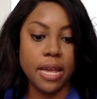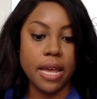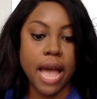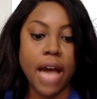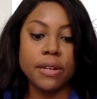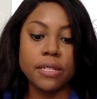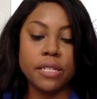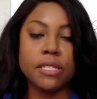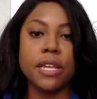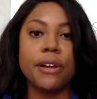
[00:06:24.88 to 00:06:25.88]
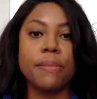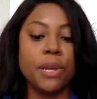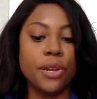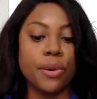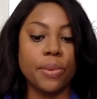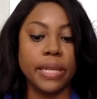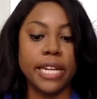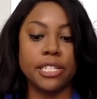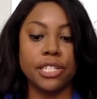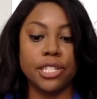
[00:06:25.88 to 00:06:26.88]
How does this therapeutic
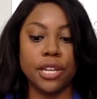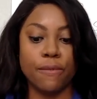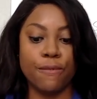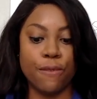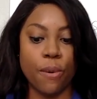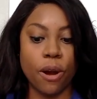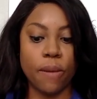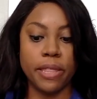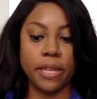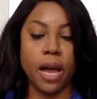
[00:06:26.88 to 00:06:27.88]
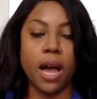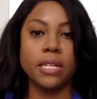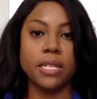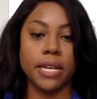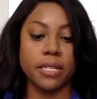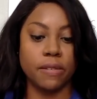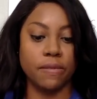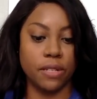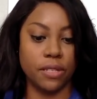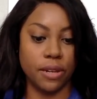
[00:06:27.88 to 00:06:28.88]
relationship form in the context of
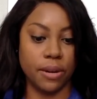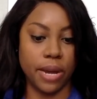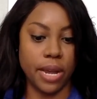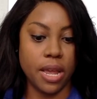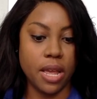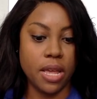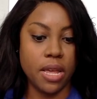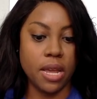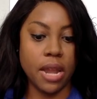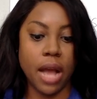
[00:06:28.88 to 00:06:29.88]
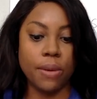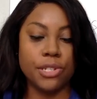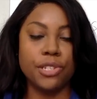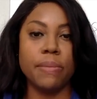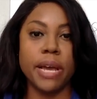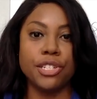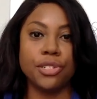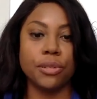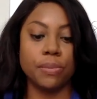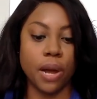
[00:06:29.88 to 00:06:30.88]
this theory? And how would you
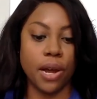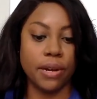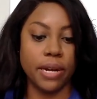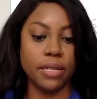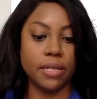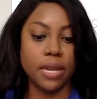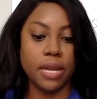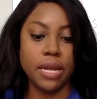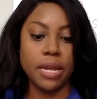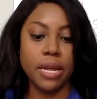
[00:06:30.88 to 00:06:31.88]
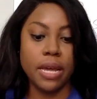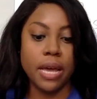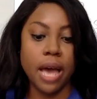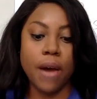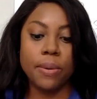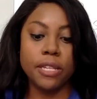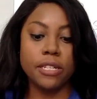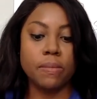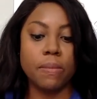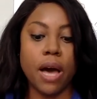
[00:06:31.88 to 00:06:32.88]
measure the progress? How will
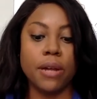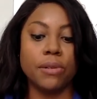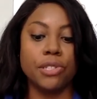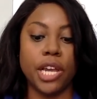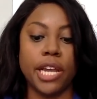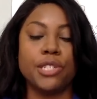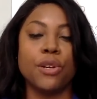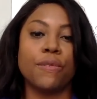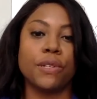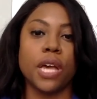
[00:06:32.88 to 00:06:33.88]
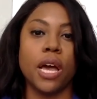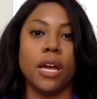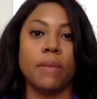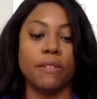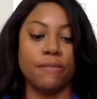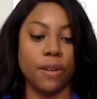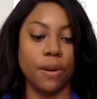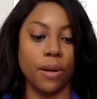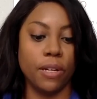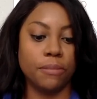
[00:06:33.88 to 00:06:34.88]
this model change over time, if at
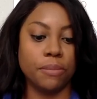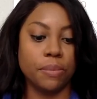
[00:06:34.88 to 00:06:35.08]
all?